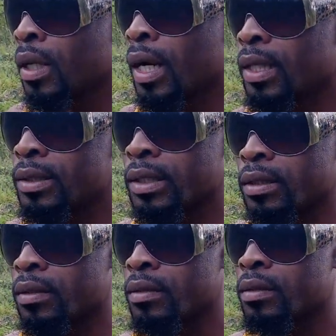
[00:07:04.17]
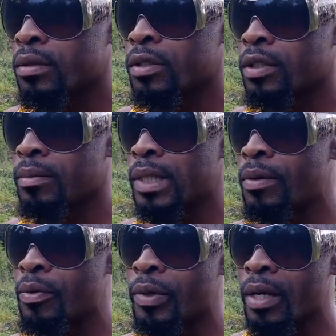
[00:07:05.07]
And thing. So sometimes
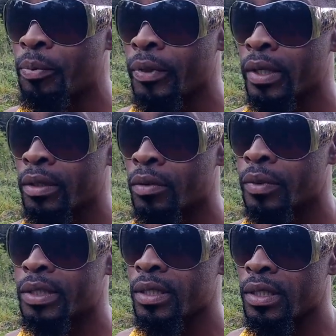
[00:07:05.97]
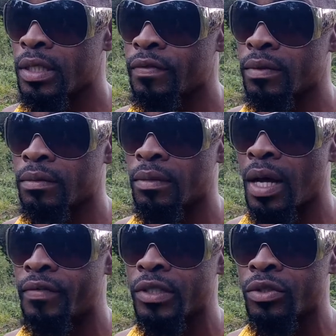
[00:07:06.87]
when we pray, we still even
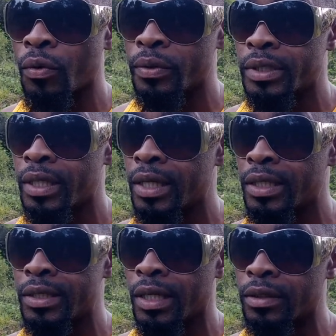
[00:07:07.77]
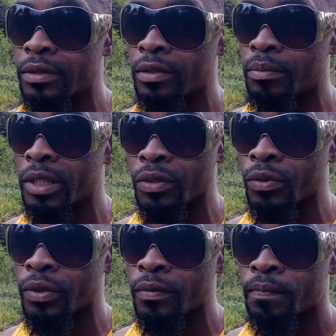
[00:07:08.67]
having doubts, and that is not something
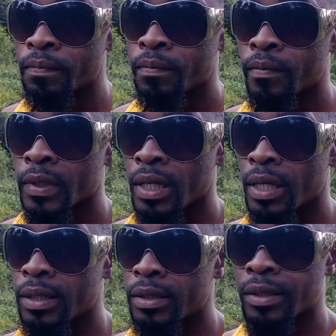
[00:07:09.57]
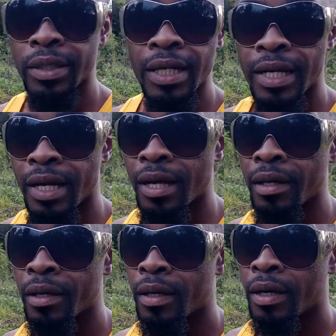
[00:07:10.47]
good. You understand? You can't
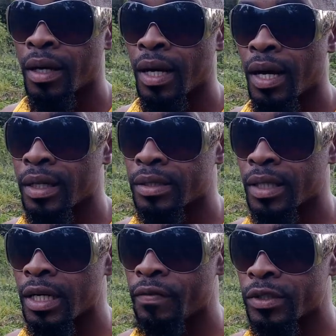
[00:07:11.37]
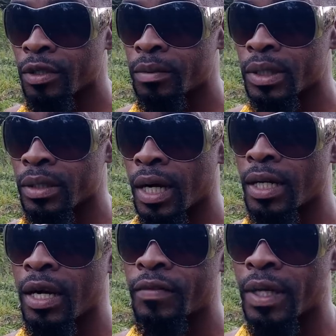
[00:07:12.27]
ask God for something and
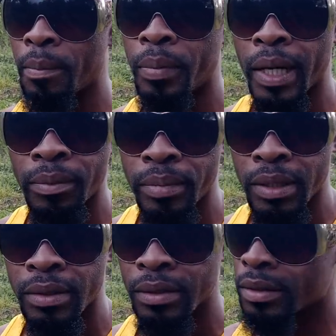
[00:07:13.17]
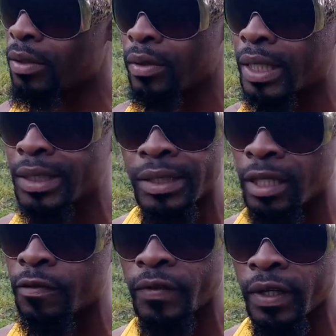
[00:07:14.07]
having a plan B. No, that is not
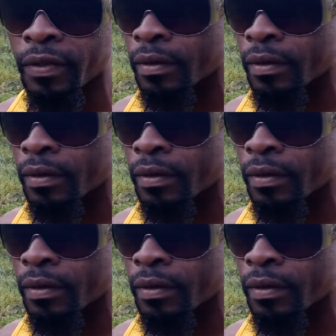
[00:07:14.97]
faith.